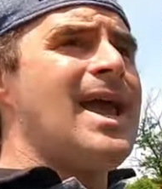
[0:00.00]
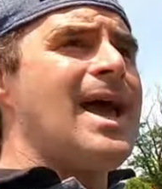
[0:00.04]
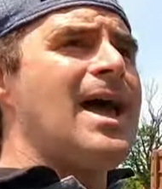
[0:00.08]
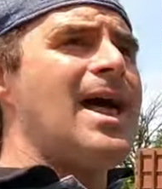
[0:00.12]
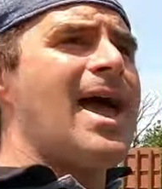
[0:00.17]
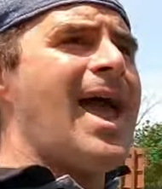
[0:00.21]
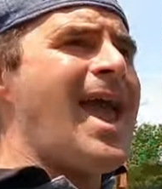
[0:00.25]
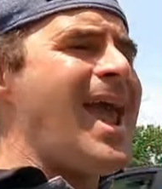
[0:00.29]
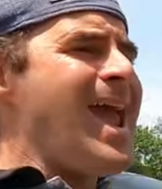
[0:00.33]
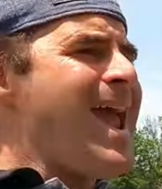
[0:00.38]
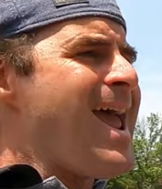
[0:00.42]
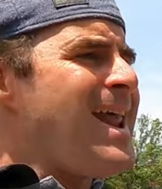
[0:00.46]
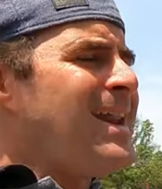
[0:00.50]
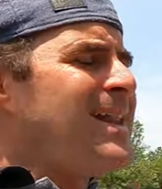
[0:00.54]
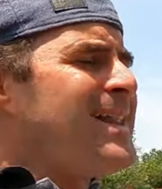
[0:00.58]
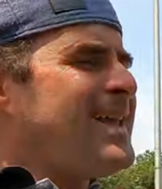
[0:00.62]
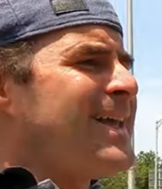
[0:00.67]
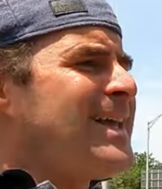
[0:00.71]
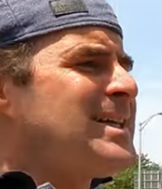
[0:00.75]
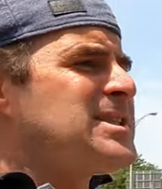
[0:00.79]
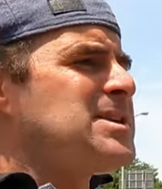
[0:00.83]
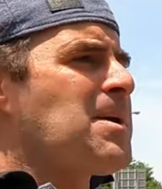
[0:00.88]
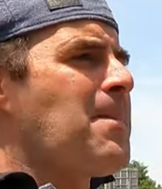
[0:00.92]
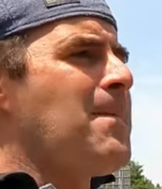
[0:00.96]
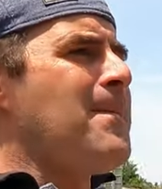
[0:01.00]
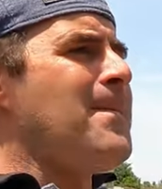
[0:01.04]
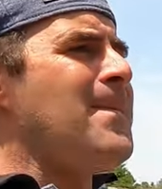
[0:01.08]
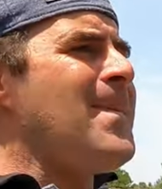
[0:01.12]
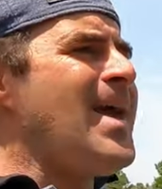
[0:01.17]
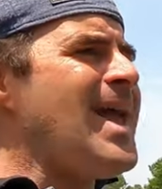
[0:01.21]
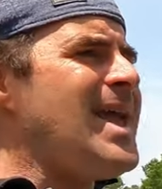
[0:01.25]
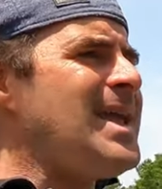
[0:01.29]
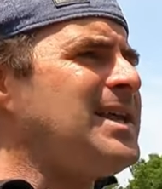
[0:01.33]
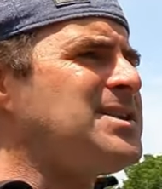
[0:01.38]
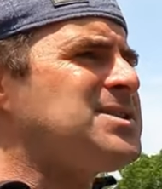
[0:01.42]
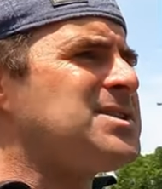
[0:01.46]
The handling is
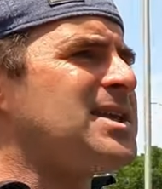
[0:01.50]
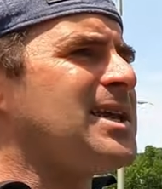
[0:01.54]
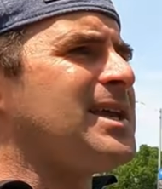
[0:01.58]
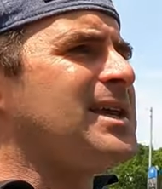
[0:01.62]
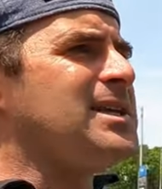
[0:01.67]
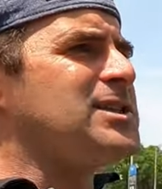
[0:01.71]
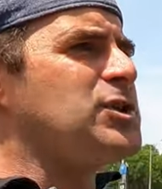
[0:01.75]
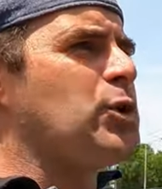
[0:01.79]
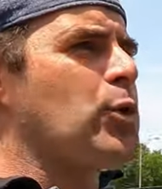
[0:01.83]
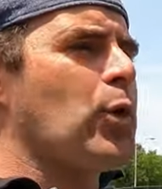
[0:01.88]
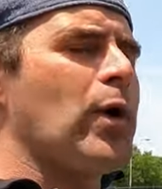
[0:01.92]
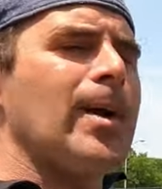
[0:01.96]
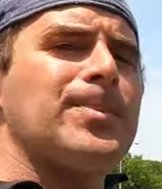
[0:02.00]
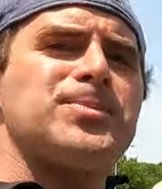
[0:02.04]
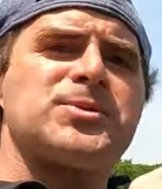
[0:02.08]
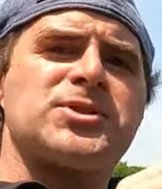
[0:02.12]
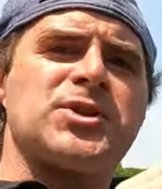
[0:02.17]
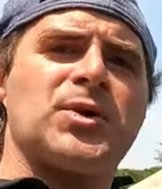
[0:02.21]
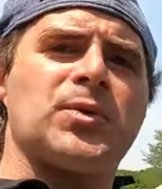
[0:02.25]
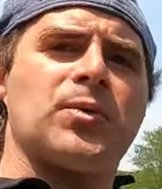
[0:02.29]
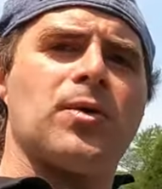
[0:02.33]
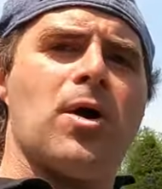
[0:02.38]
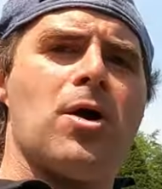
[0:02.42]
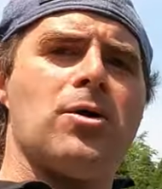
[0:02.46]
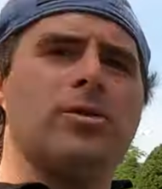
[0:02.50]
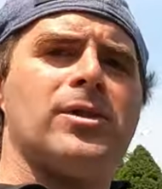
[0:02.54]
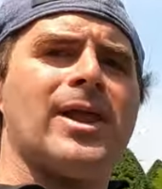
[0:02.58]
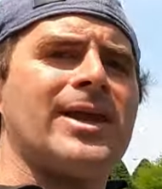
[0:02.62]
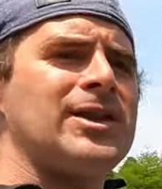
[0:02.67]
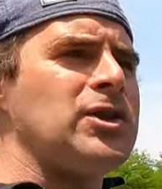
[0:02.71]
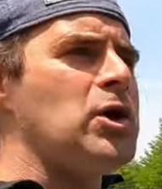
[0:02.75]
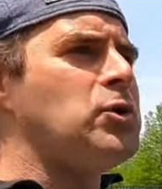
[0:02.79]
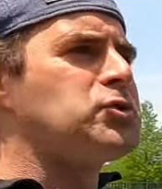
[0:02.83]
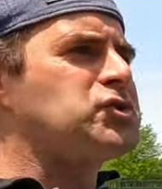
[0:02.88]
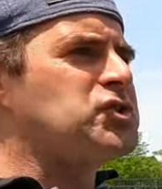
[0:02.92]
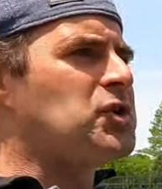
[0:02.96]
amazing. It grips the road
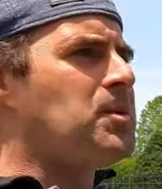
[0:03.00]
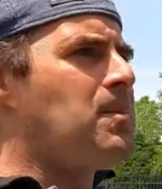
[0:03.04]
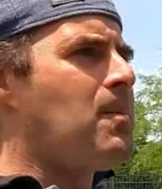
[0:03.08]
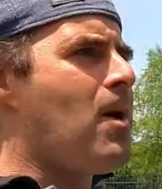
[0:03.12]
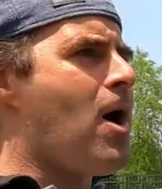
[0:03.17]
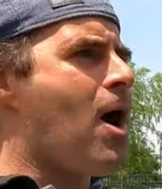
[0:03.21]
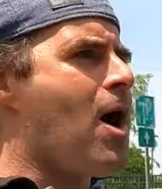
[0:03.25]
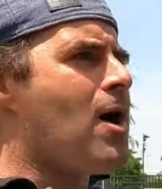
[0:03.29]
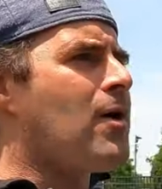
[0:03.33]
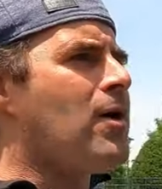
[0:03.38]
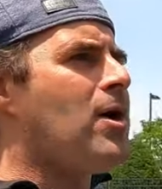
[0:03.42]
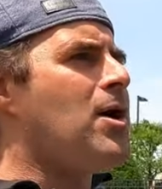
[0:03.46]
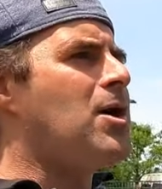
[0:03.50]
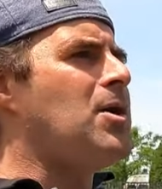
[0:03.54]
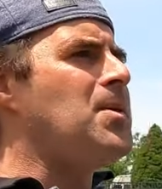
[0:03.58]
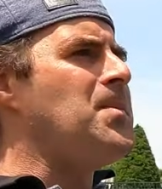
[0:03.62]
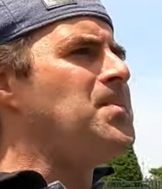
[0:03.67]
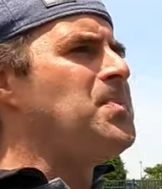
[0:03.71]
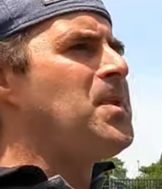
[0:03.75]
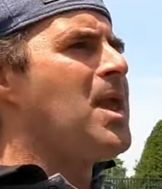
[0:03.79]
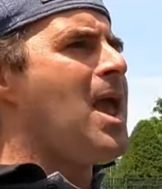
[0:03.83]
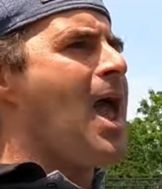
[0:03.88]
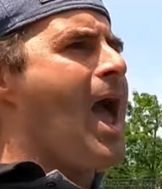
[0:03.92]
like no tomorrow.